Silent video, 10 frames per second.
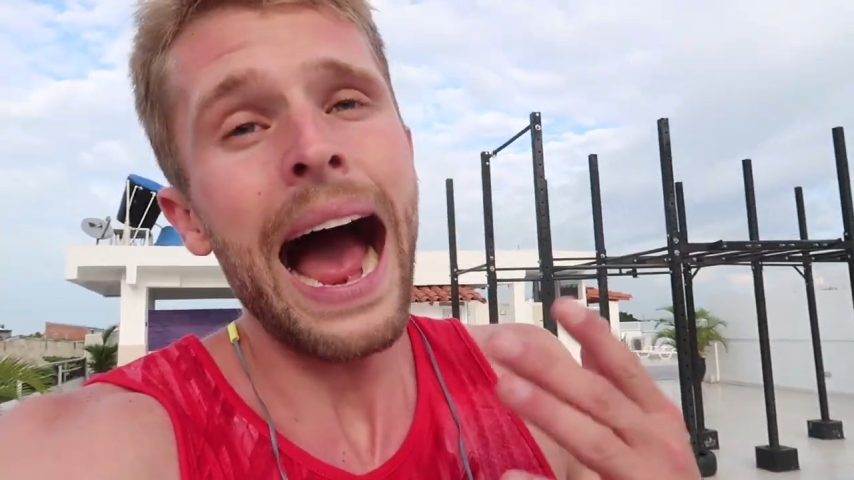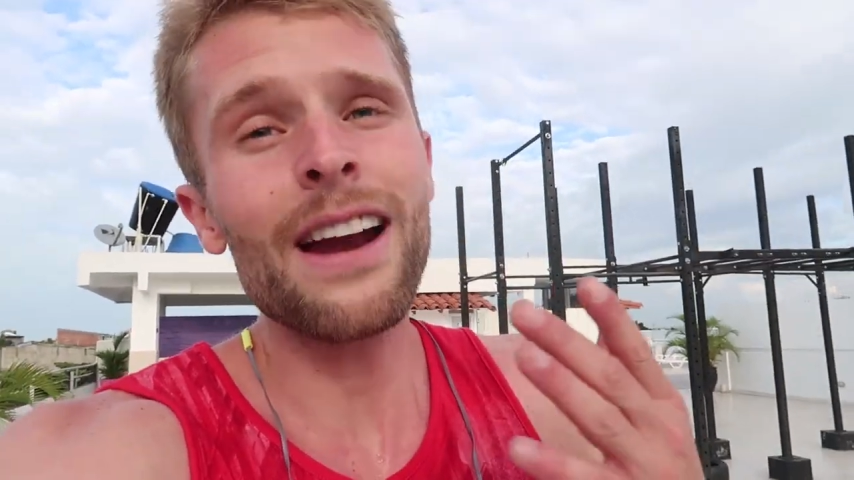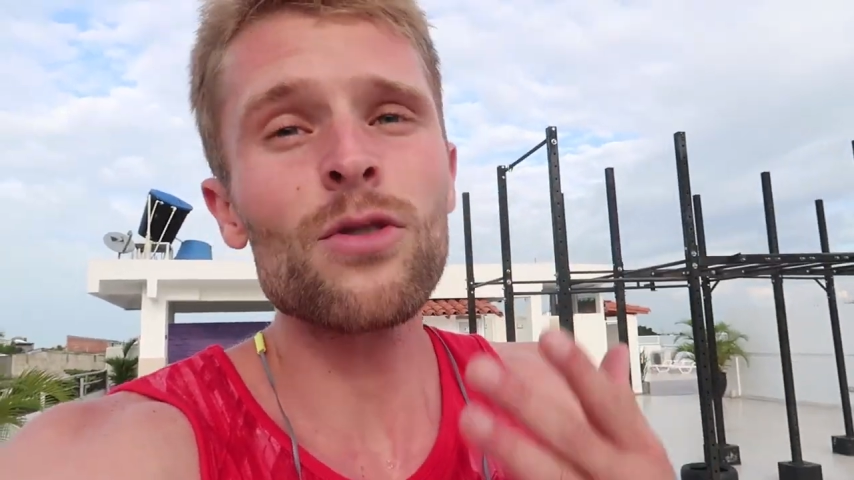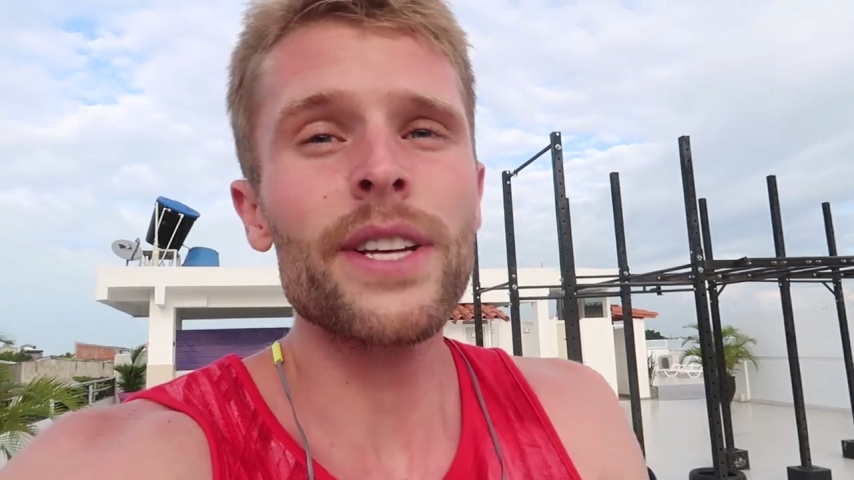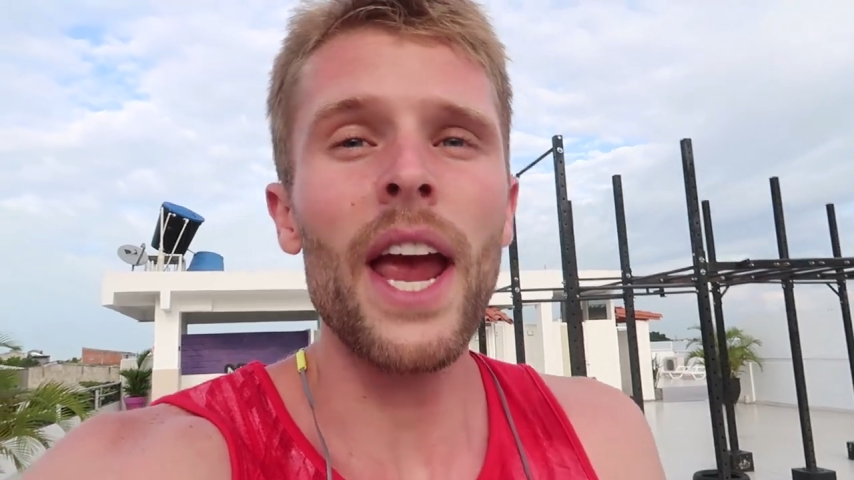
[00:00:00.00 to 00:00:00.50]

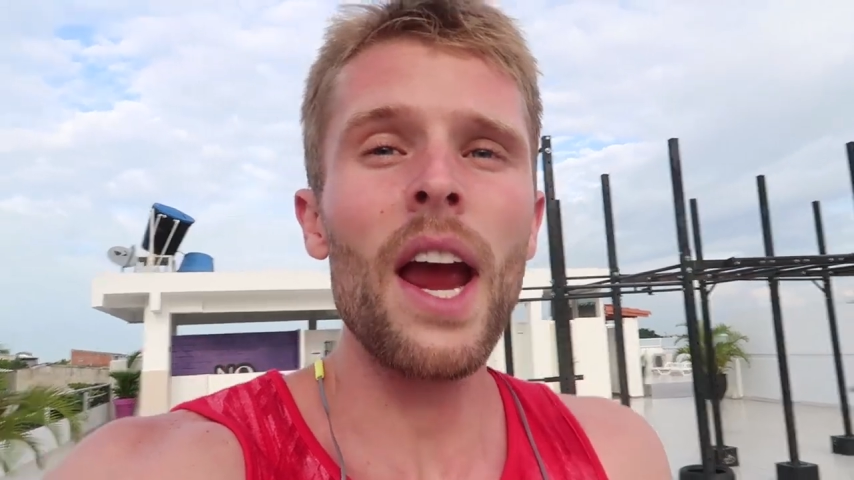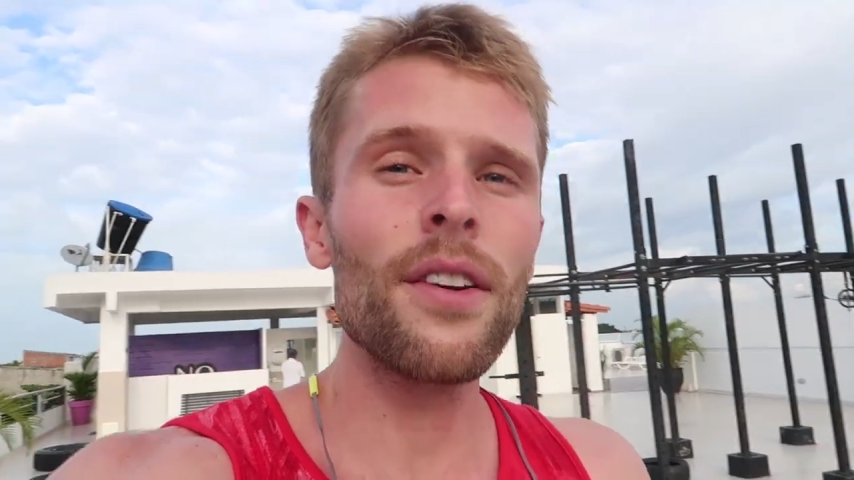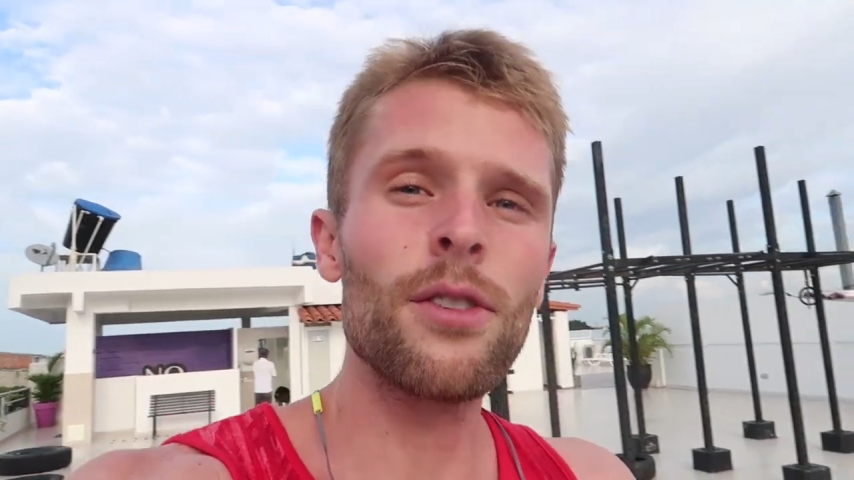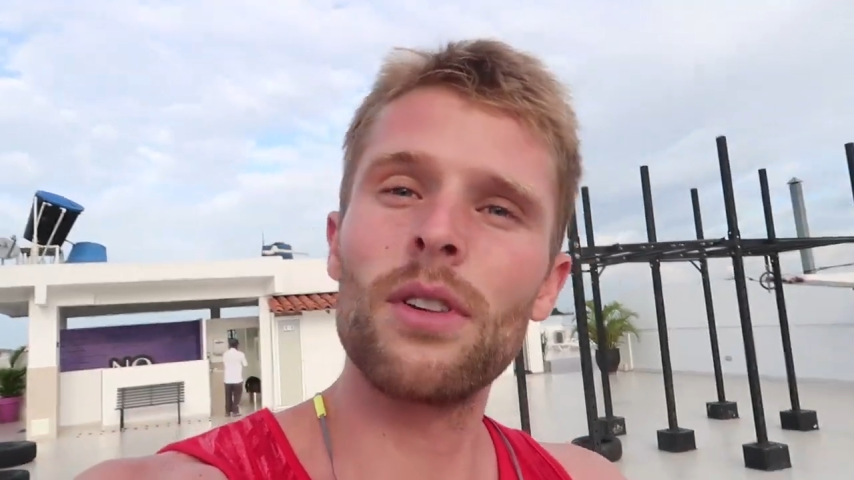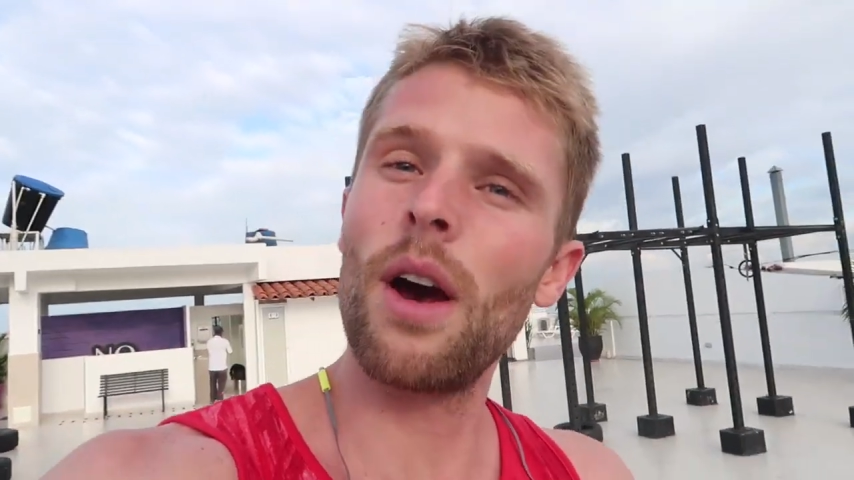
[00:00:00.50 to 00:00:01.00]
I don't
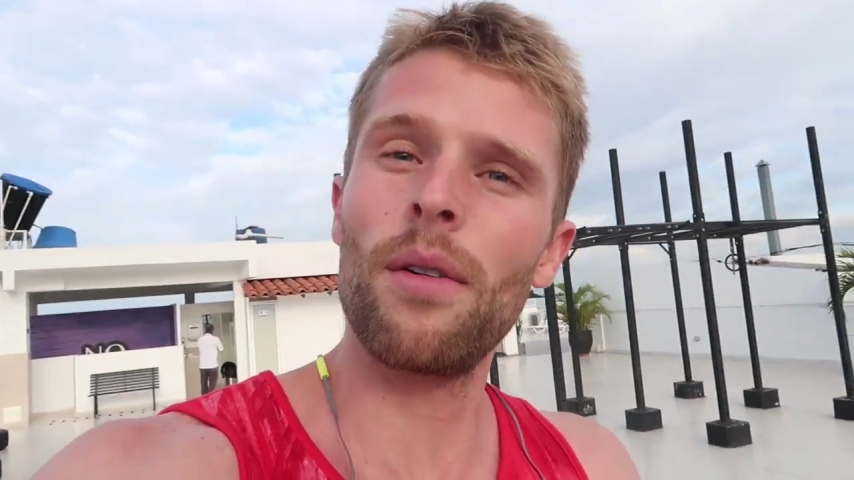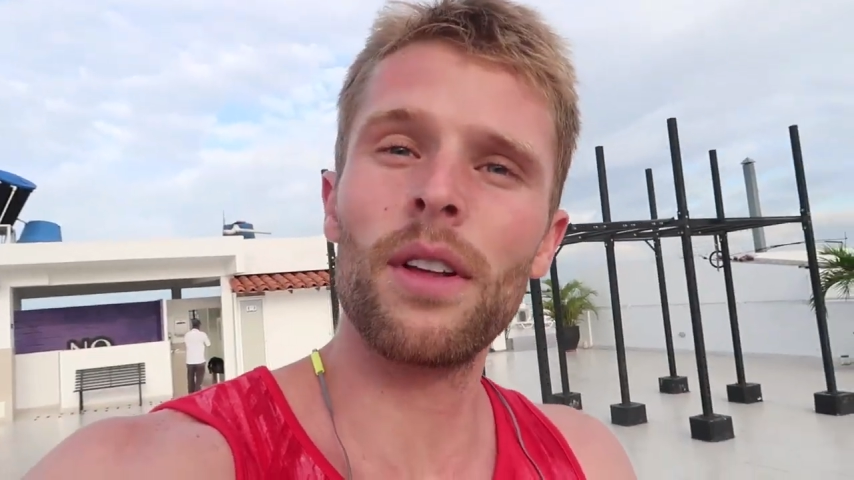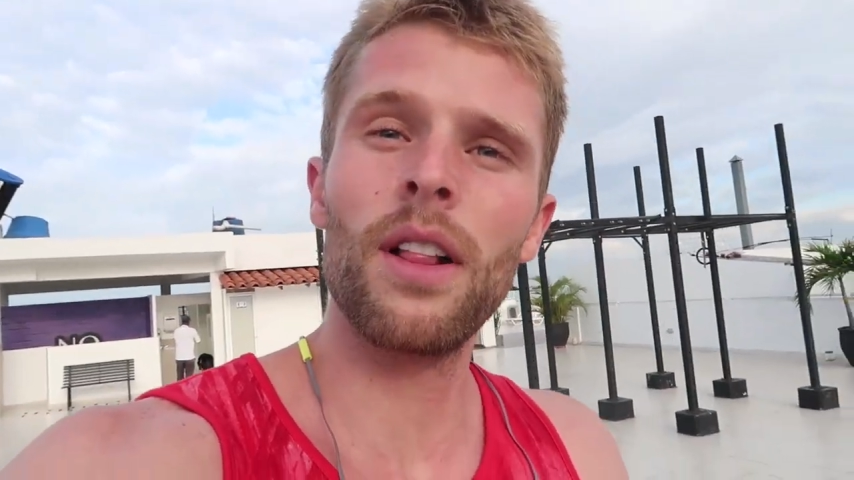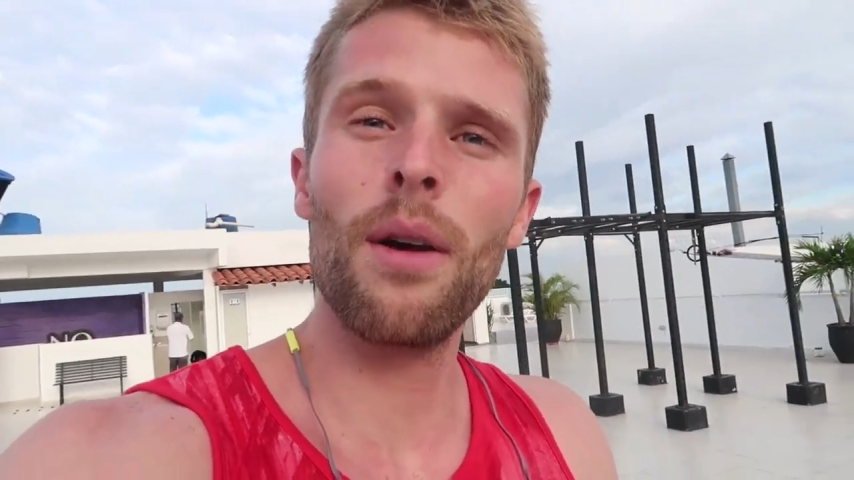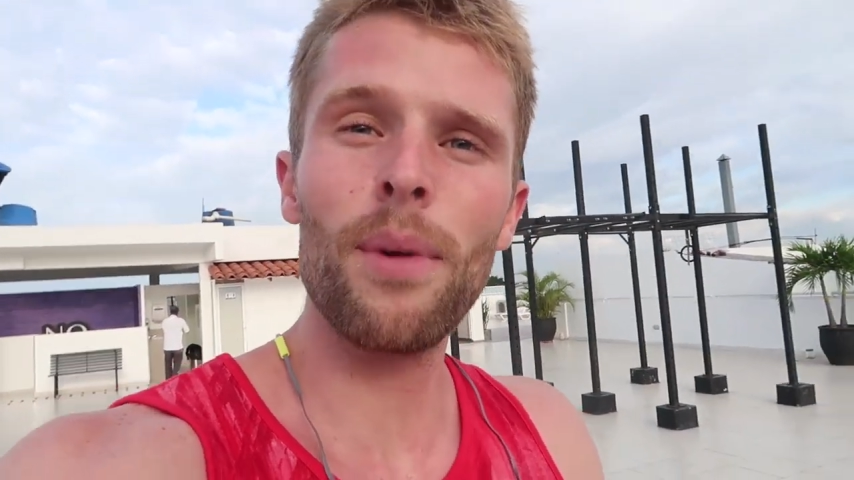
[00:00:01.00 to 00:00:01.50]
care if you come
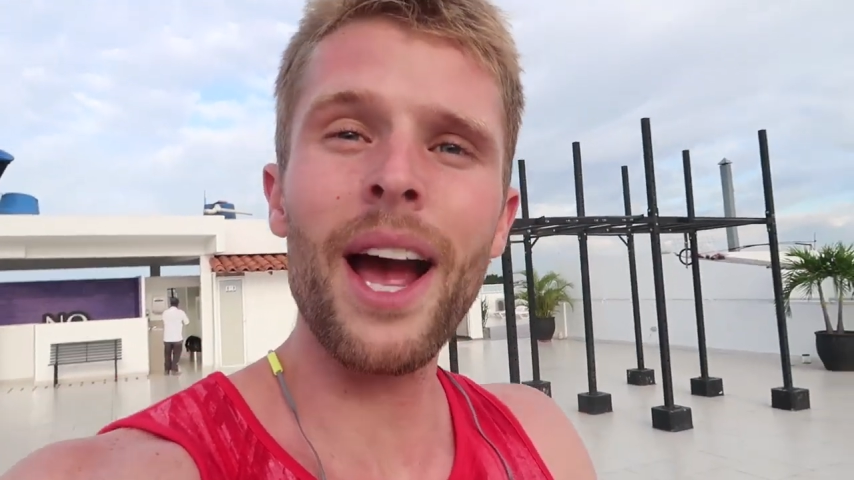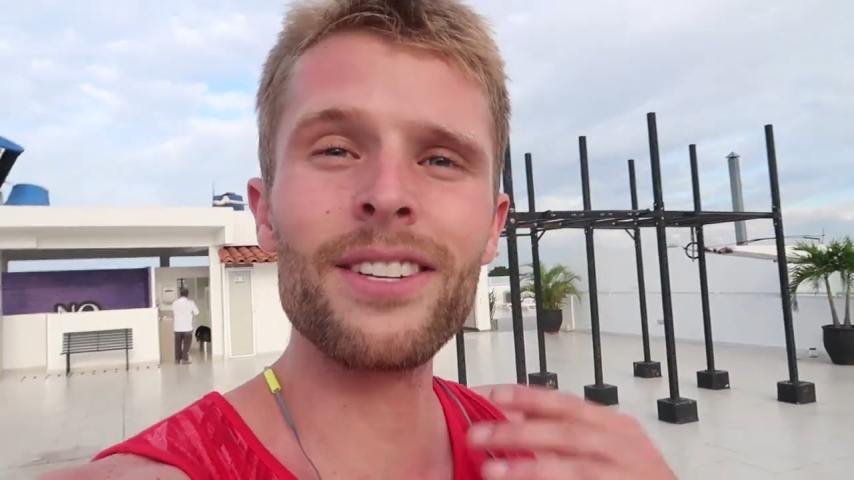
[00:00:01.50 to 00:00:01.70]
to Colombia,